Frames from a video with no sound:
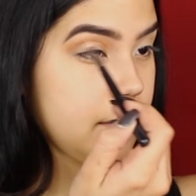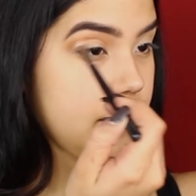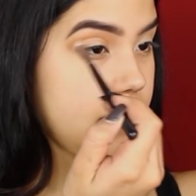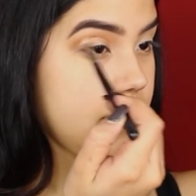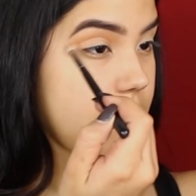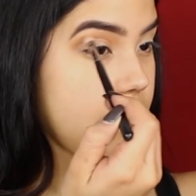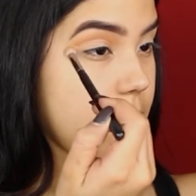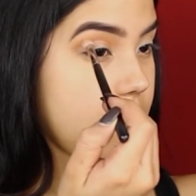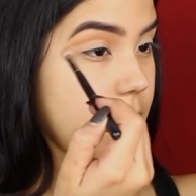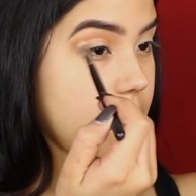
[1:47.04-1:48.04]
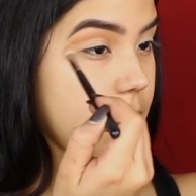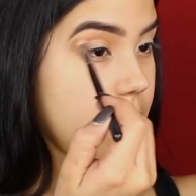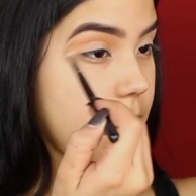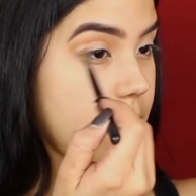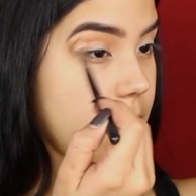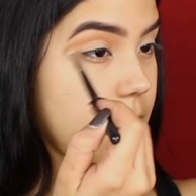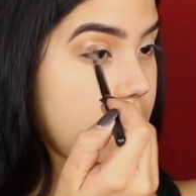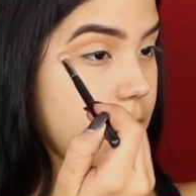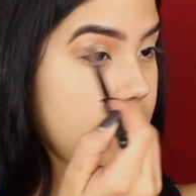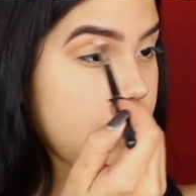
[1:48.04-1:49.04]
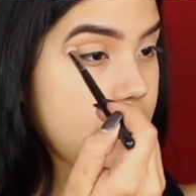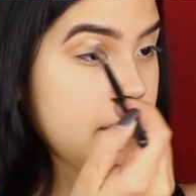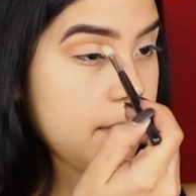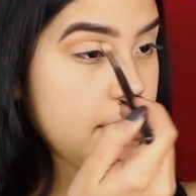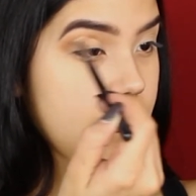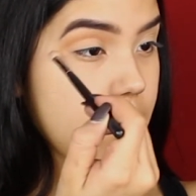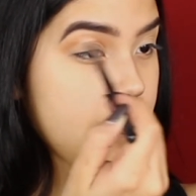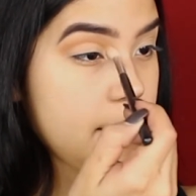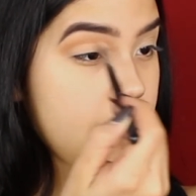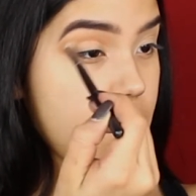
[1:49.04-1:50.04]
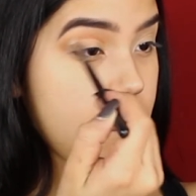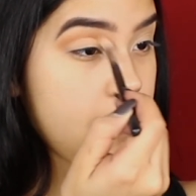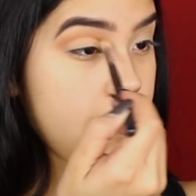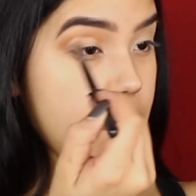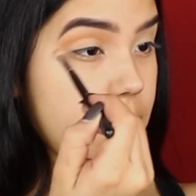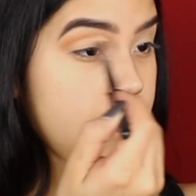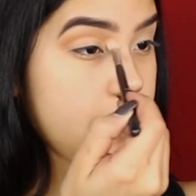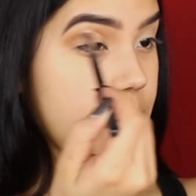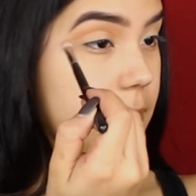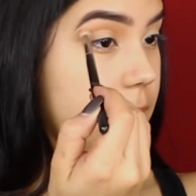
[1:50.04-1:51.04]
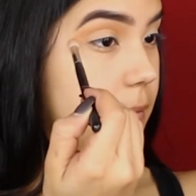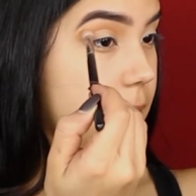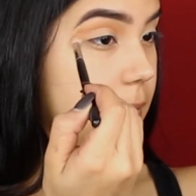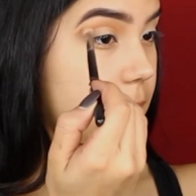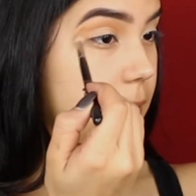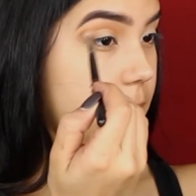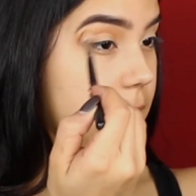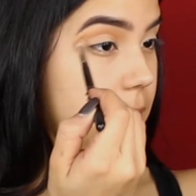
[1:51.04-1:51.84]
And I'm just going to apply that on my crease, but I'm not going to go up high that much.